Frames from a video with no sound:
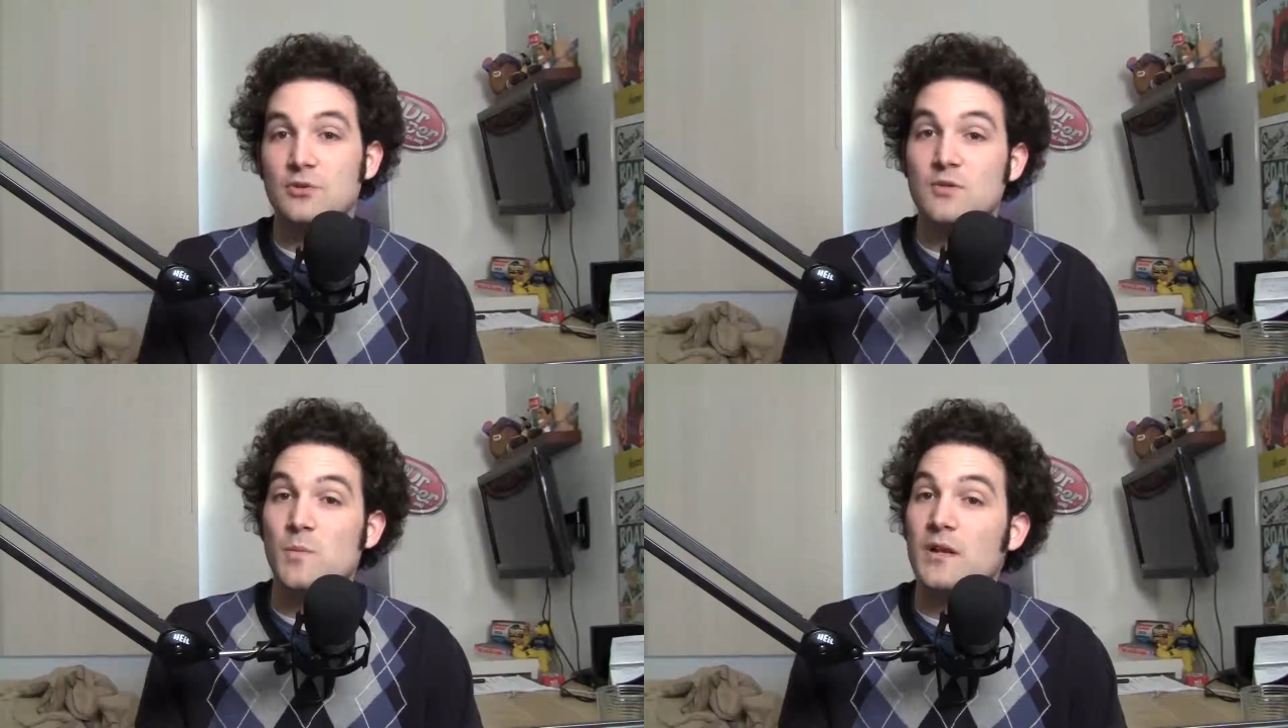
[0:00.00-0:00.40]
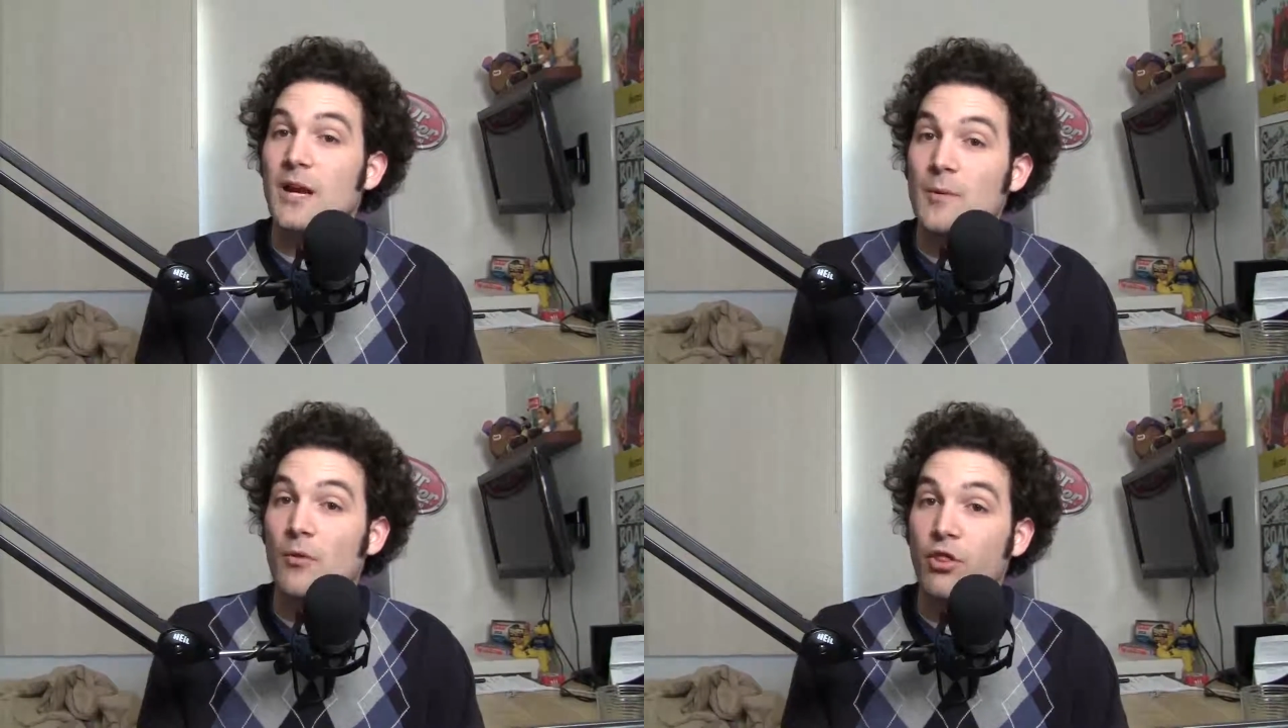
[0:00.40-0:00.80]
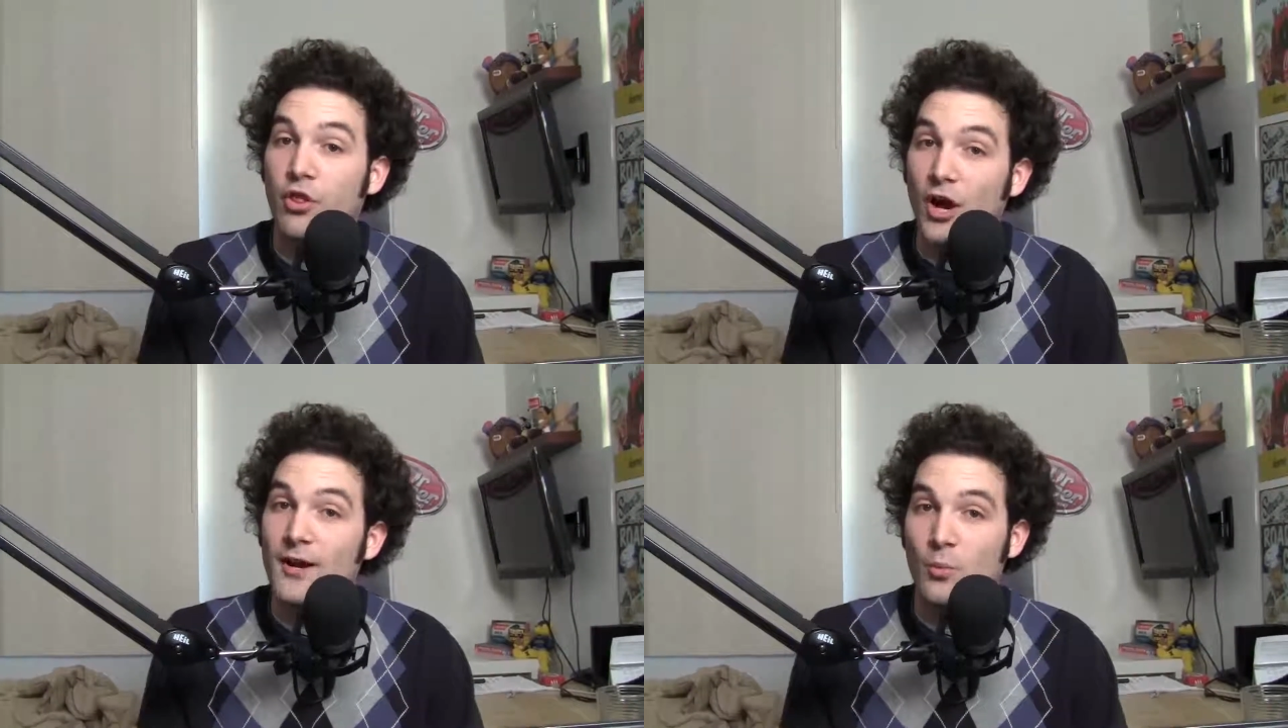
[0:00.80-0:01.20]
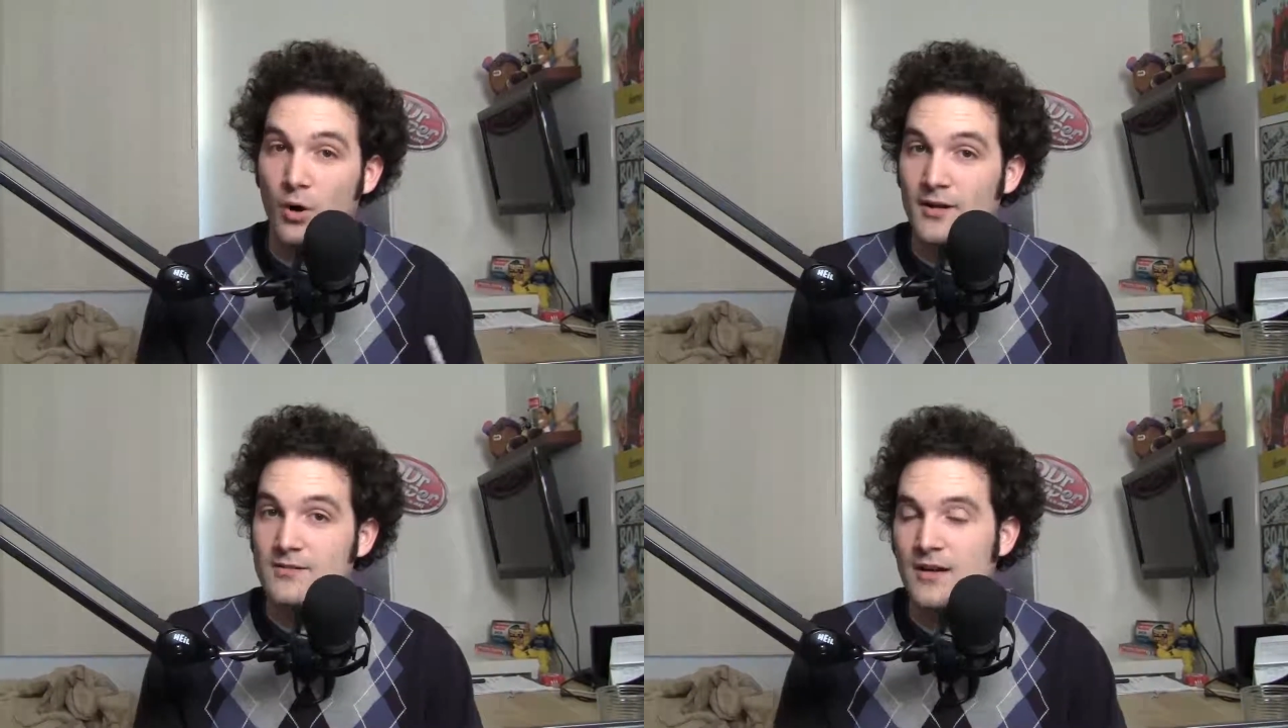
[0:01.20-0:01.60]
or at least what a lot of people thought it
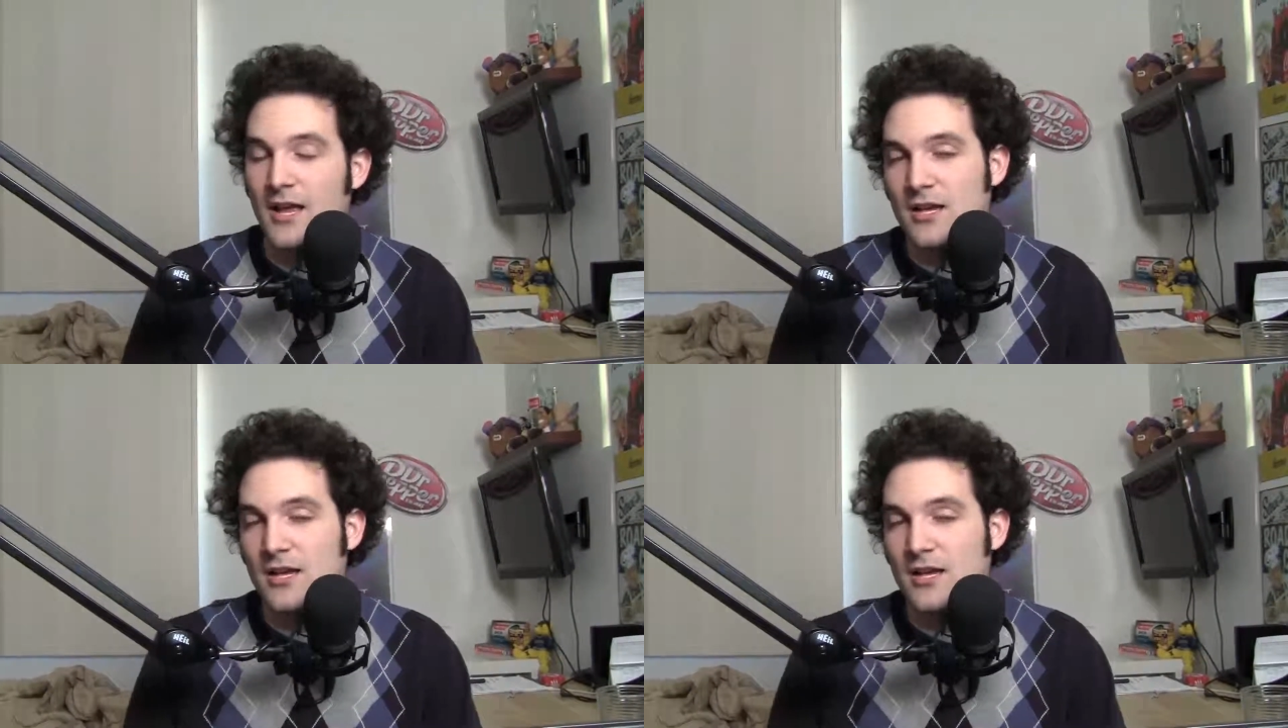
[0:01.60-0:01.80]
was.